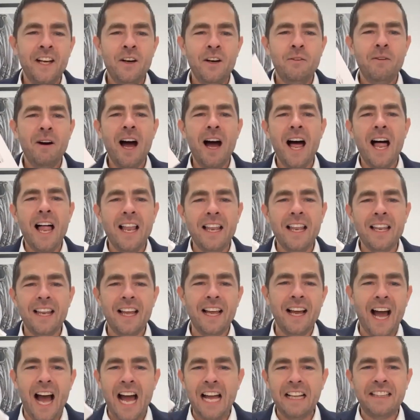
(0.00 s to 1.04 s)
Well,
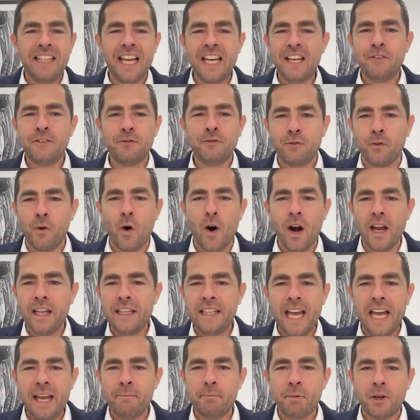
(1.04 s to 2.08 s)
I take 4 a
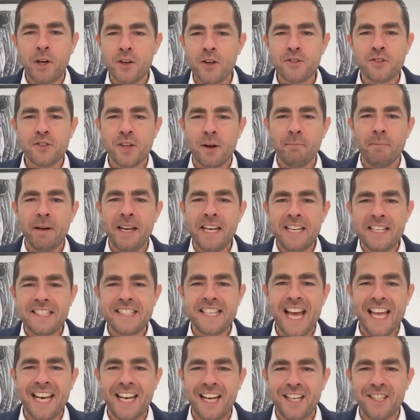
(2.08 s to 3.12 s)
day because somebody
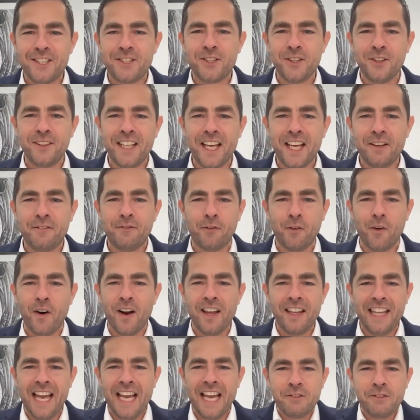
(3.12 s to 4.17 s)
said I should take 4 a
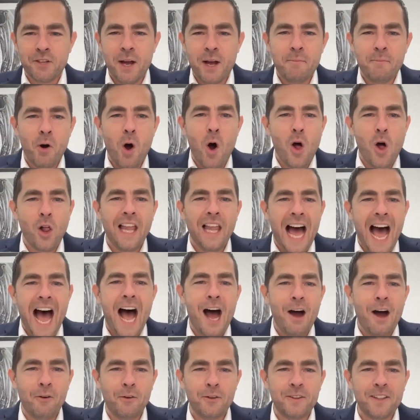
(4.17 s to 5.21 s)
day. So I'm all
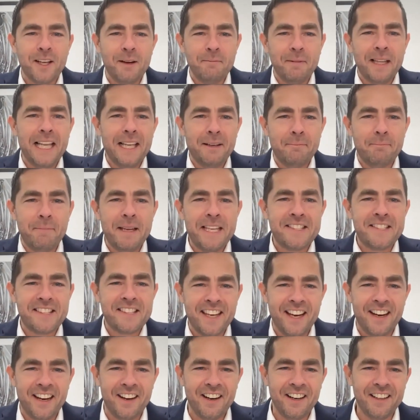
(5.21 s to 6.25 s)
out. I'm a little bit
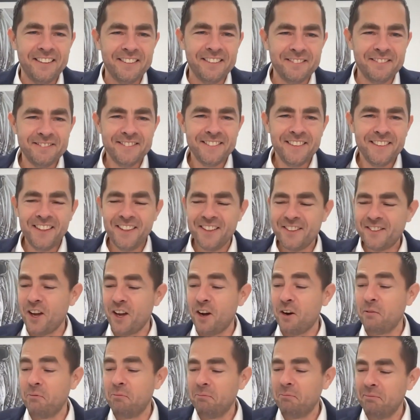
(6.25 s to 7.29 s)
scared.
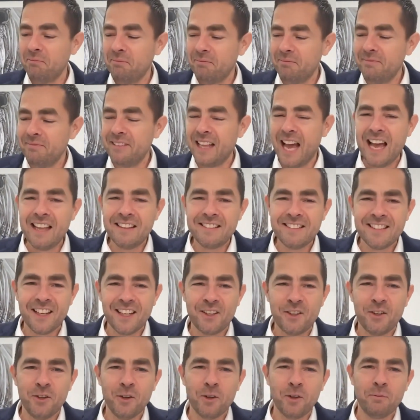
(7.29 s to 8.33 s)
So that's a
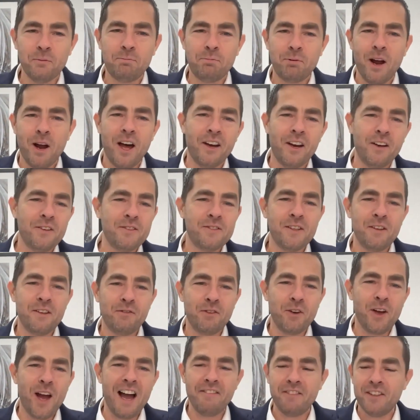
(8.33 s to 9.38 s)
cool product. So if
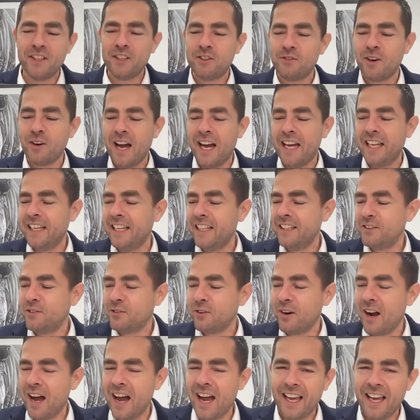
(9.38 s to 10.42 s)
you haven't tried it,
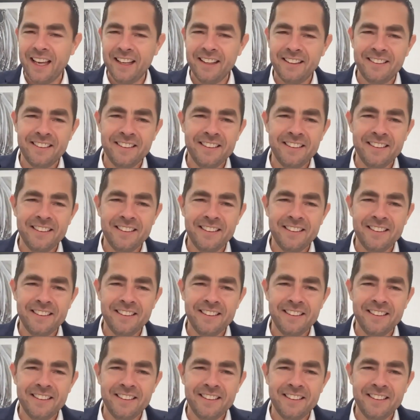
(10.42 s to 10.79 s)
try it.